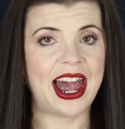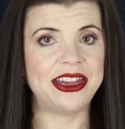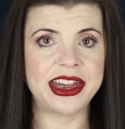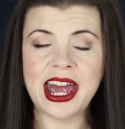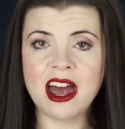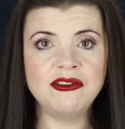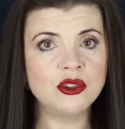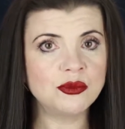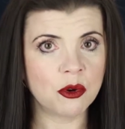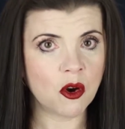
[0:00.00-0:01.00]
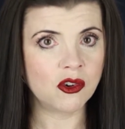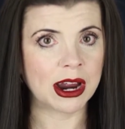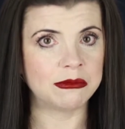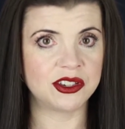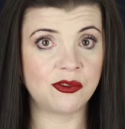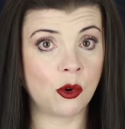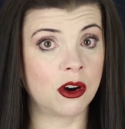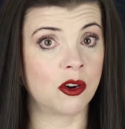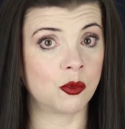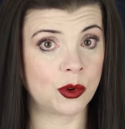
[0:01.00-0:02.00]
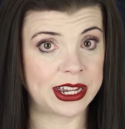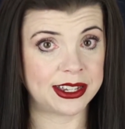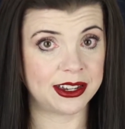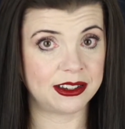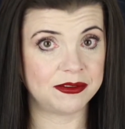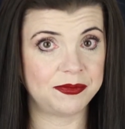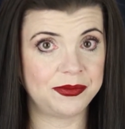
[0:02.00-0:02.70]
And they have those programs for a reason.